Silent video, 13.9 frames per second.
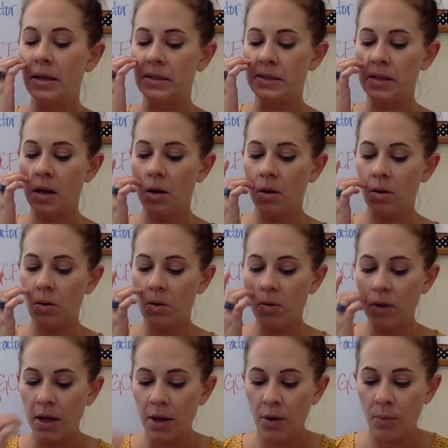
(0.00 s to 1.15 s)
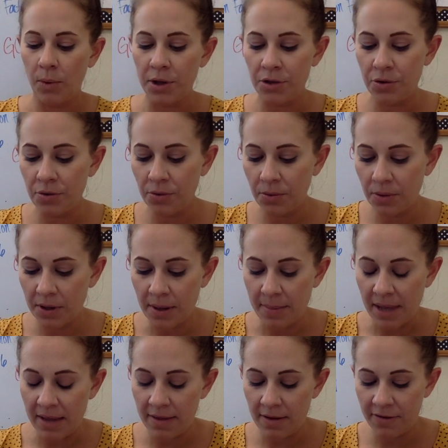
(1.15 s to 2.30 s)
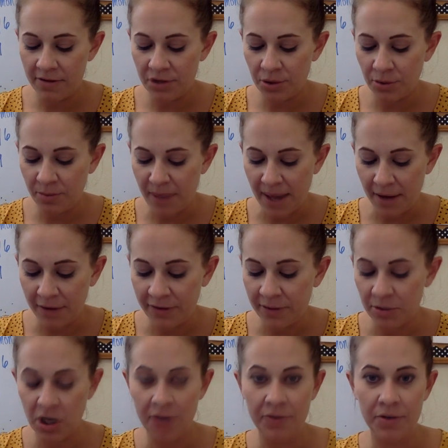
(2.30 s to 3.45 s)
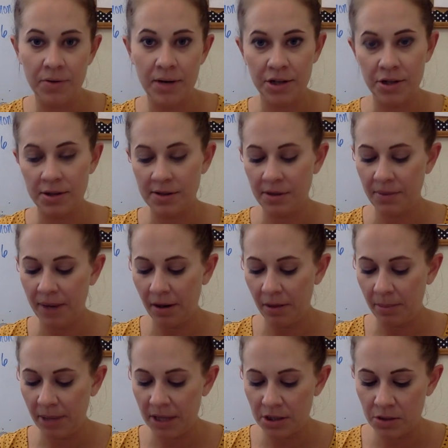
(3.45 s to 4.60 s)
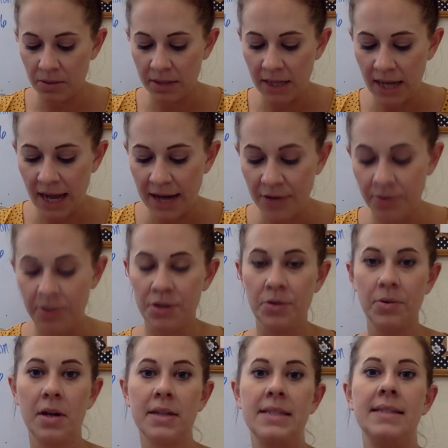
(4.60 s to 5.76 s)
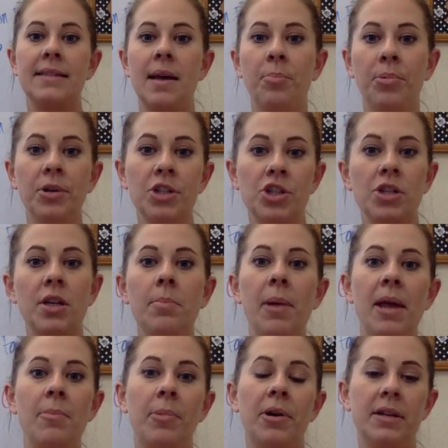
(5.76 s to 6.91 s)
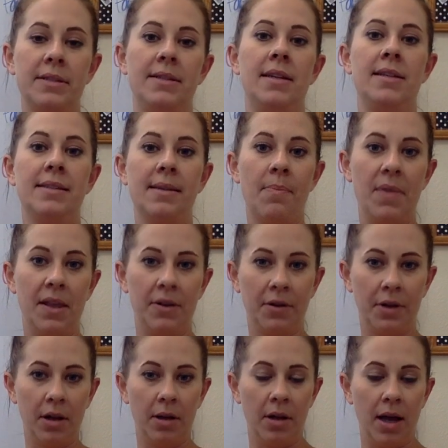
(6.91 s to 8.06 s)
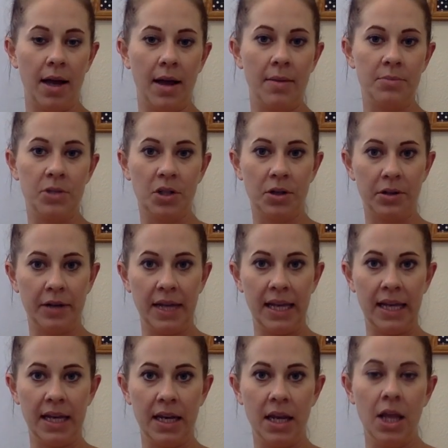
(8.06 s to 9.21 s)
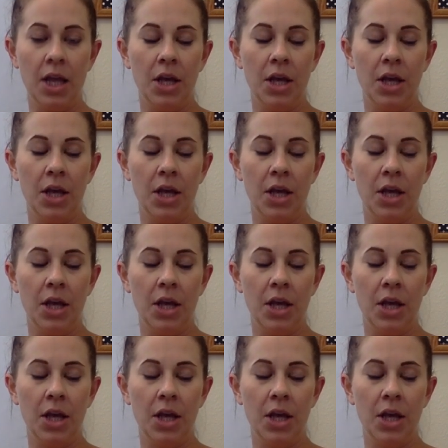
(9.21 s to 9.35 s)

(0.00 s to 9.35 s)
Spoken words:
So when you, in the 2-panel flip chart, the directions are right on page 29. You need to do it on a separate sheet of paper because it is something you're going to turn in